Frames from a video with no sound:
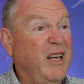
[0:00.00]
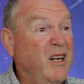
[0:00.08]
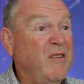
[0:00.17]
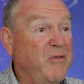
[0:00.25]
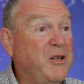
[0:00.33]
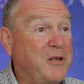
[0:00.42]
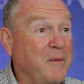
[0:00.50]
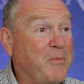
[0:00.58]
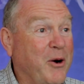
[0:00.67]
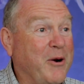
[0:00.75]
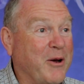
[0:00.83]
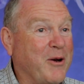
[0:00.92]
inefficient
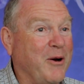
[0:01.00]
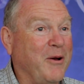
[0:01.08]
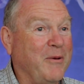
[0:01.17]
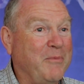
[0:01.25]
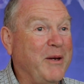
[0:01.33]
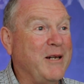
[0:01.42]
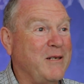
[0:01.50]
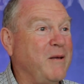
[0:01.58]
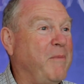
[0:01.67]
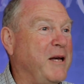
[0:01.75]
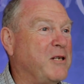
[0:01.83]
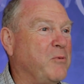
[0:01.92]
protocol, but it's
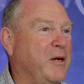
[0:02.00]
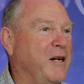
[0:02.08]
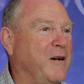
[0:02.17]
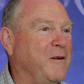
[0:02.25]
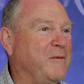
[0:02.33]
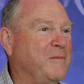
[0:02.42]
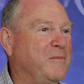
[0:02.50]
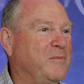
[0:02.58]
the best we know.